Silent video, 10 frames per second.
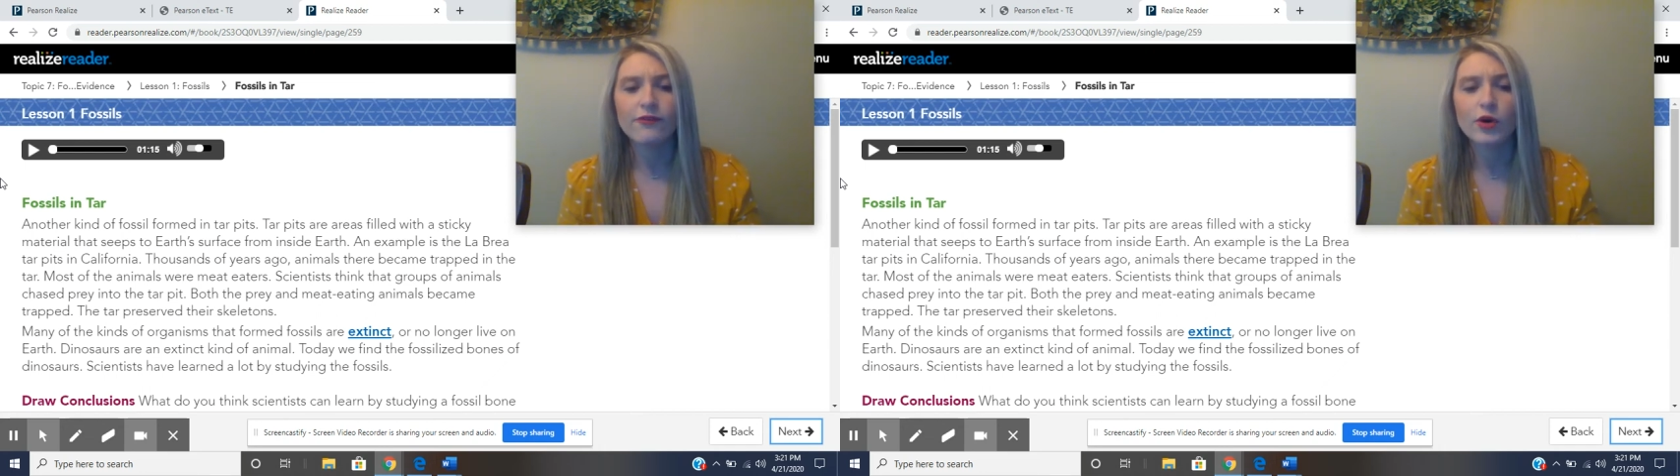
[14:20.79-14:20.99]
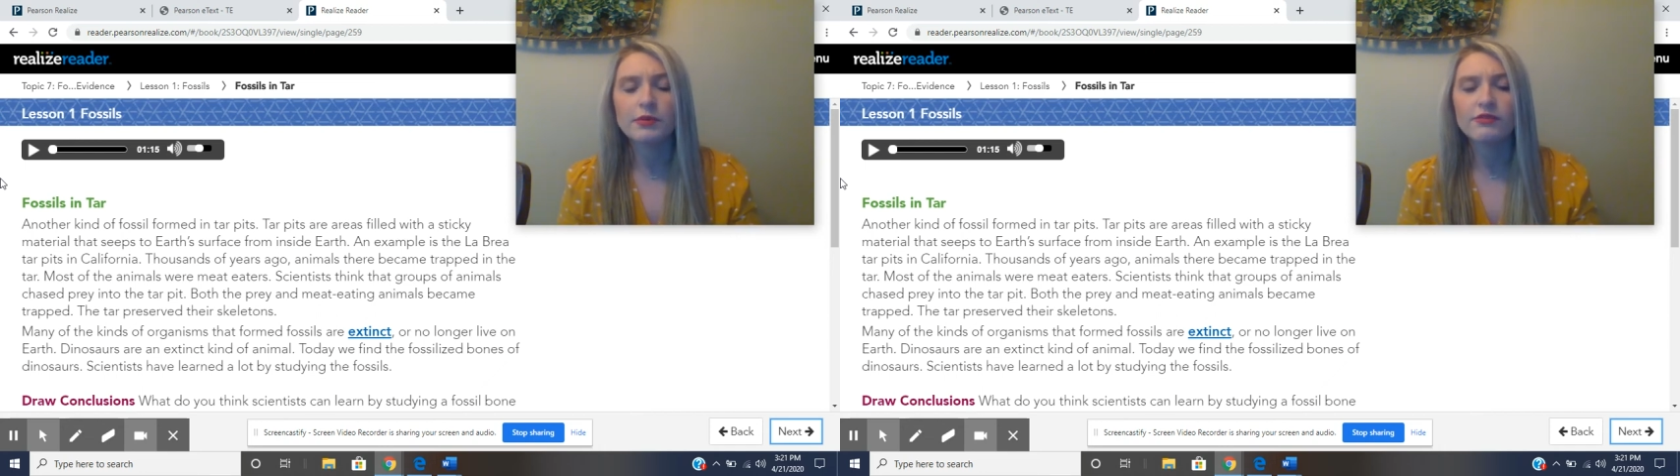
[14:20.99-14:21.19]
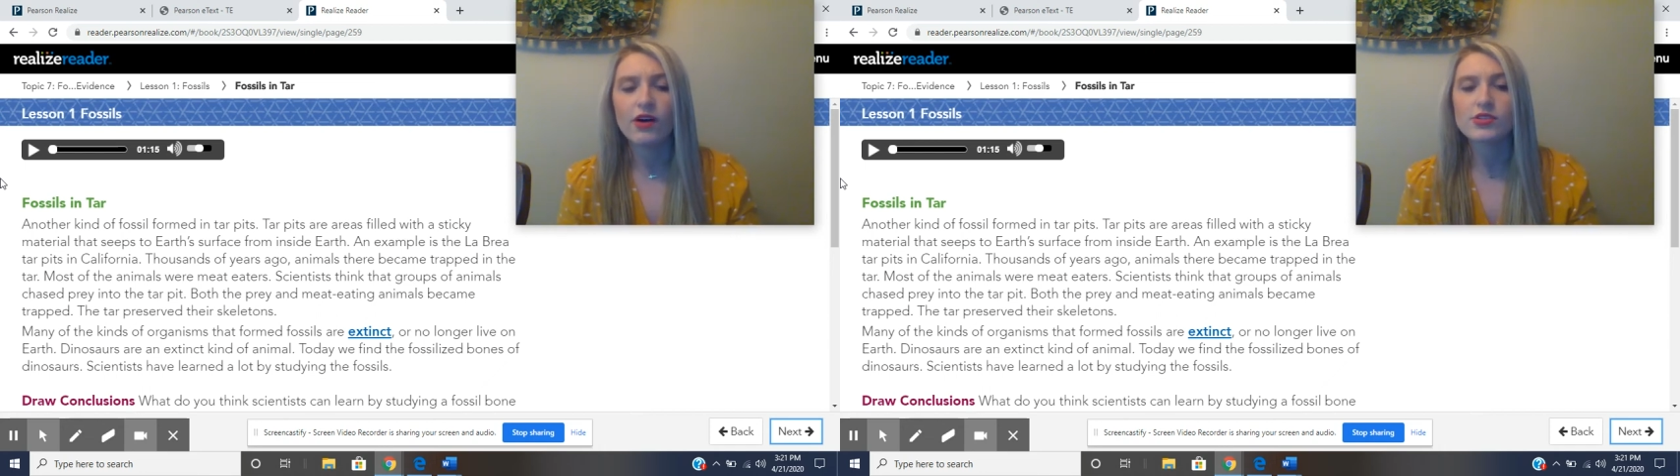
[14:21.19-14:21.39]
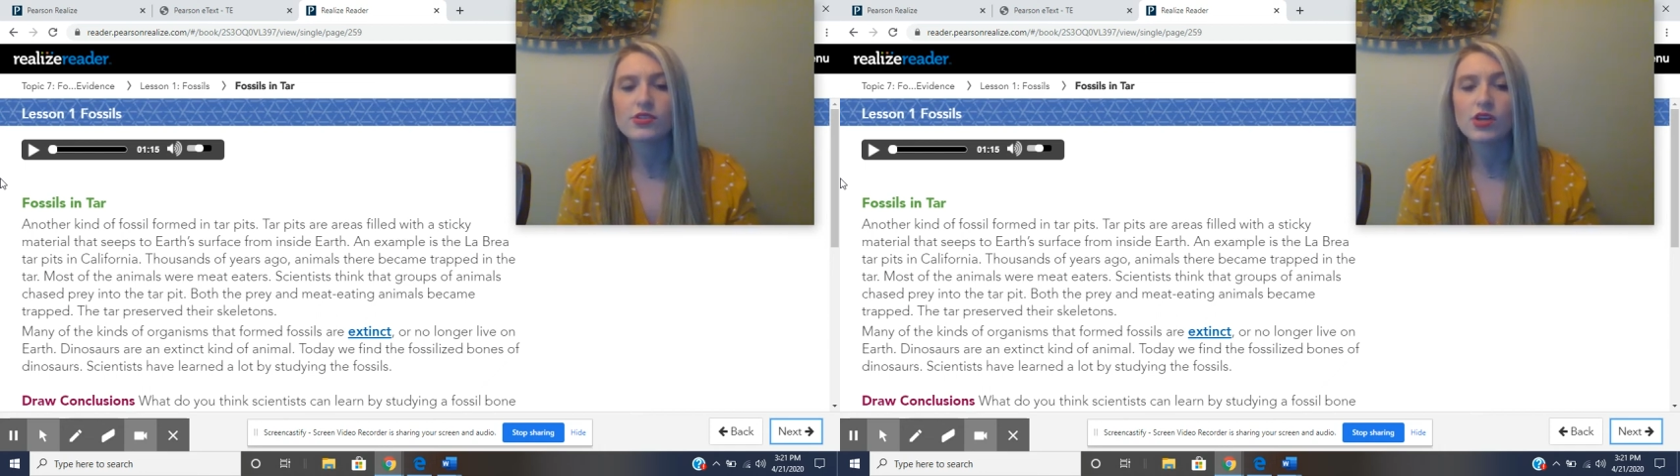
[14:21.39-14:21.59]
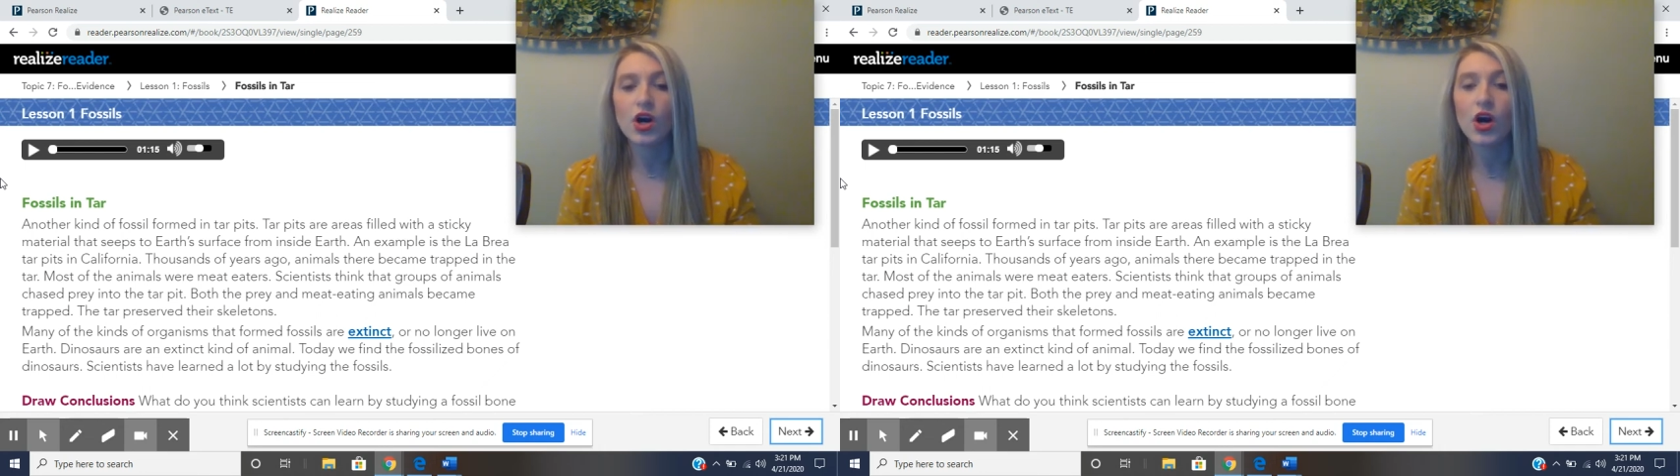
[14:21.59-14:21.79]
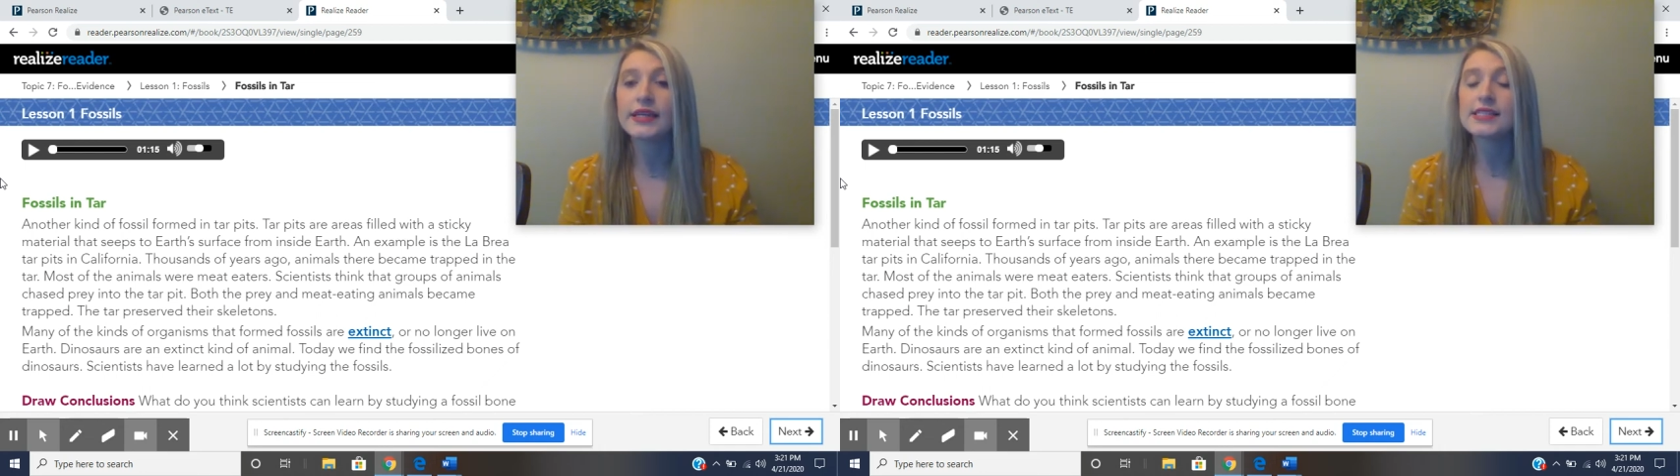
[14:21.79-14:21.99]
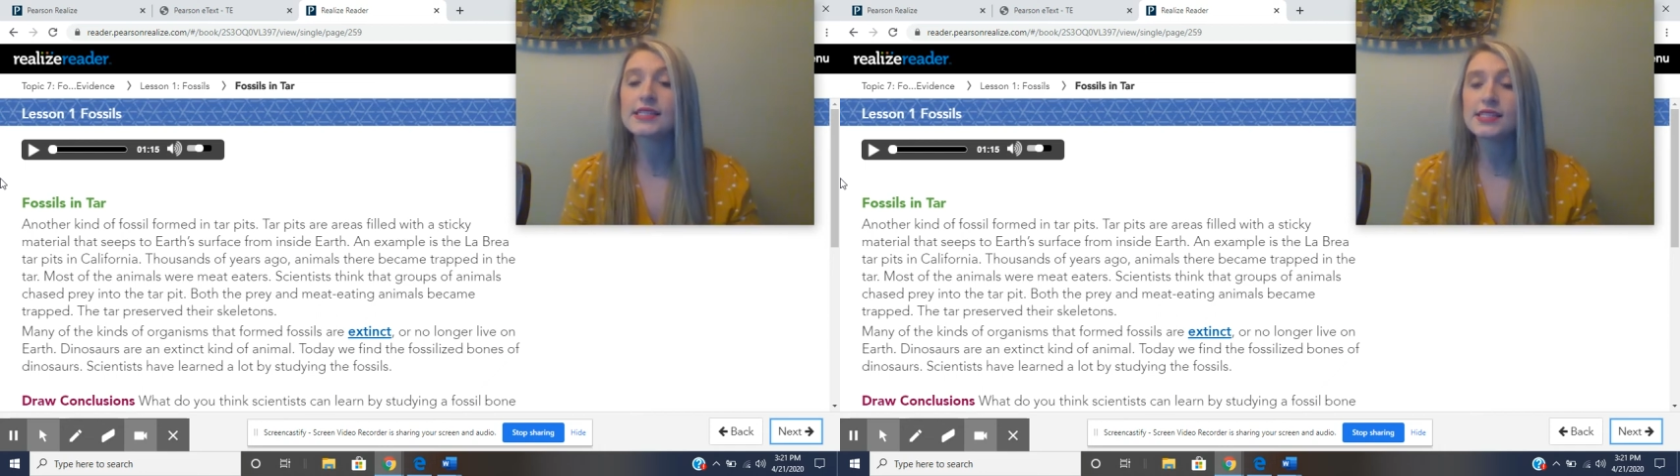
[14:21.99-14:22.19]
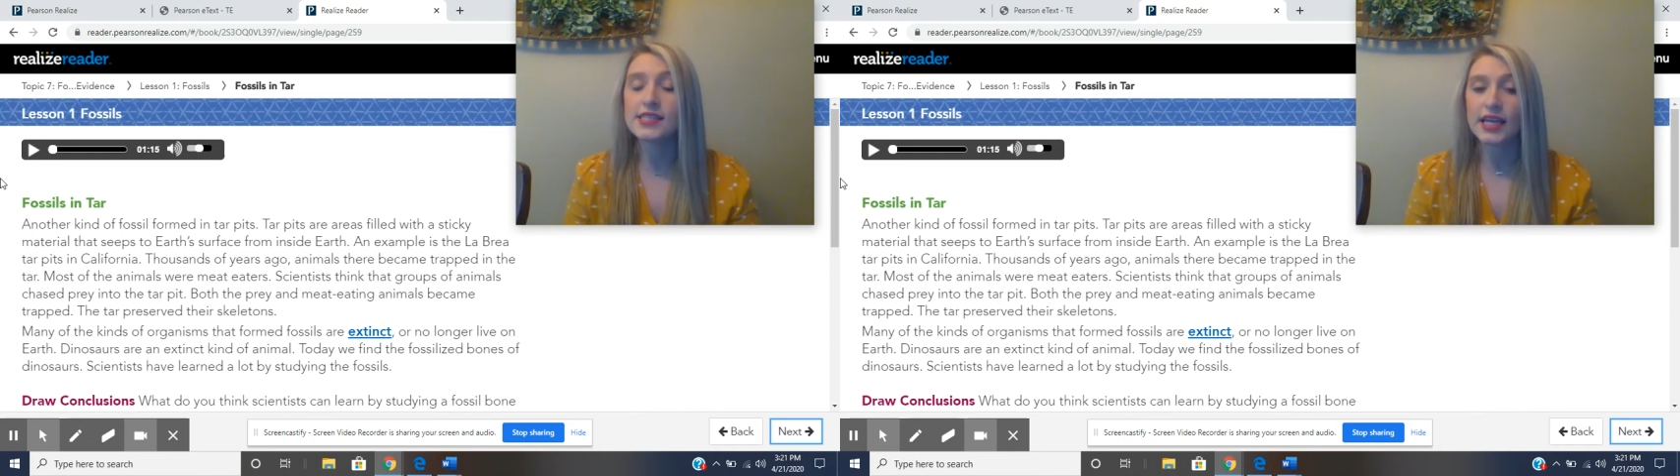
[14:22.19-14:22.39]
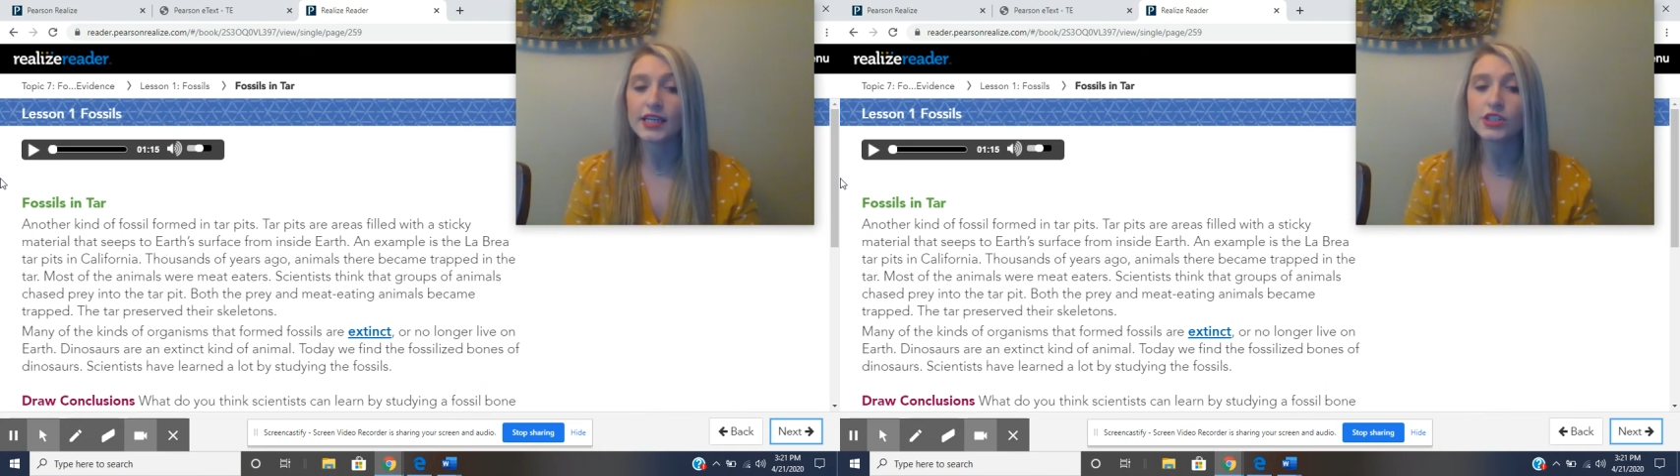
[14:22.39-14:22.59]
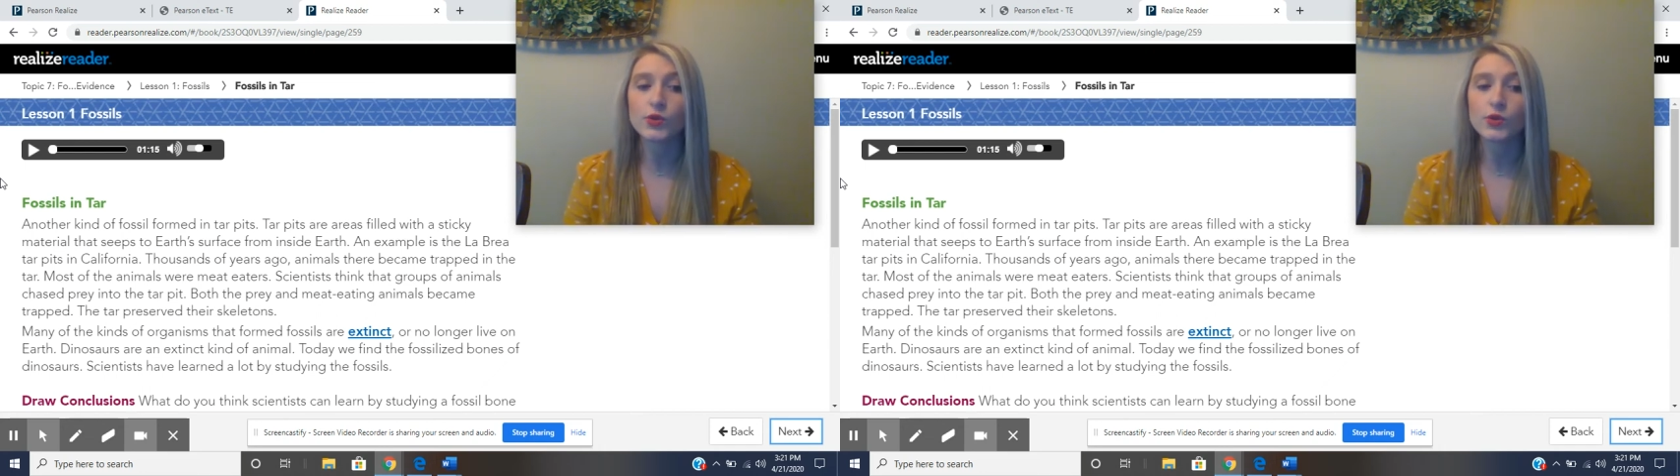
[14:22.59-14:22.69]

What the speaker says: formed fossils are extinct